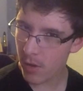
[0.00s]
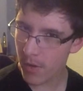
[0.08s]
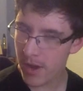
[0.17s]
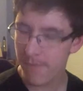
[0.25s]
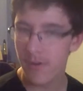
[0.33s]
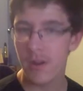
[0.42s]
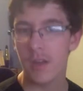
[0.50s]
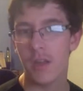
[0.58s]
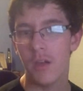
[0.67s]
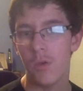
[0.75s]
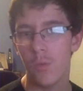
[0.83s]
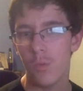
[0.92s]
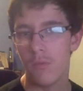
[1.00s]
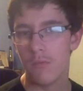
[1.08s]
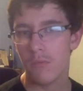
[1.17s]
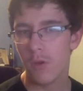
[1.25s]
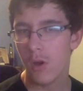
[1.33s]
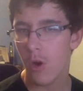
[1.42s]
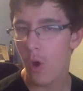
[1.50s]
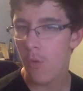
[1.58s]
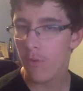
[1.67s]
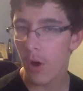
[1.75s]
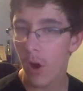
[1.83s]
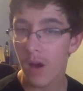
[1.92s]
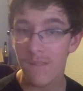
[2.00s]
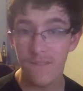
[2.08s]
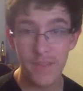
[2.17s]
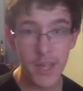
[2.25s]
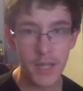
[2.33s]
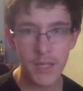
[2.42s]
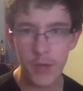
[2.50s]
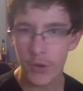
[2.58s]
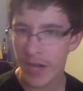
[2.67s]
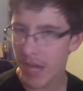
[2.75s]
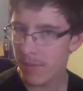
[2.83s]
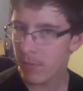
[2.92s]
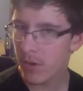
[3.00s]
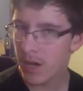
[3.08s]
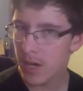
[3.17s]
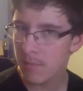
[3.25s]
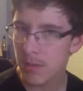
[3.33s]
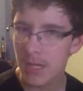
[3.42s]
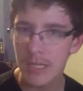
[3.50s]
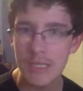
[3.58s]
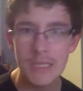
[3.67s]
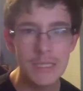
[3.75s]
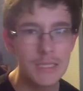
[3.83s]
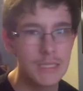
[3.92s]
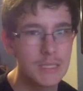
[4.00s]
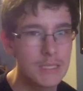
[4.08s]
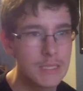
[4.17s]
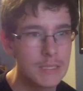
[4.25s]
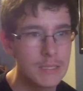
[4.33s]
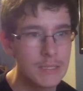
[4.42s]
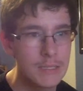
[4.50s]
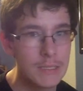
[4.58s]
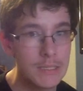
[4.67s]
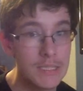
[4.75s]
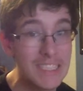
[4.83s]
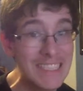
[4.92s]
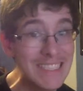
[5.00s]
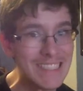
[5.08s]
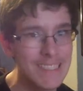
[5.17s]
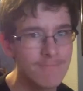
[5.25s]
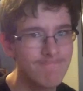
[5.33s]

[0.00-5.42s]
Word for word: a way for it to overall affect your gameplay, but eh,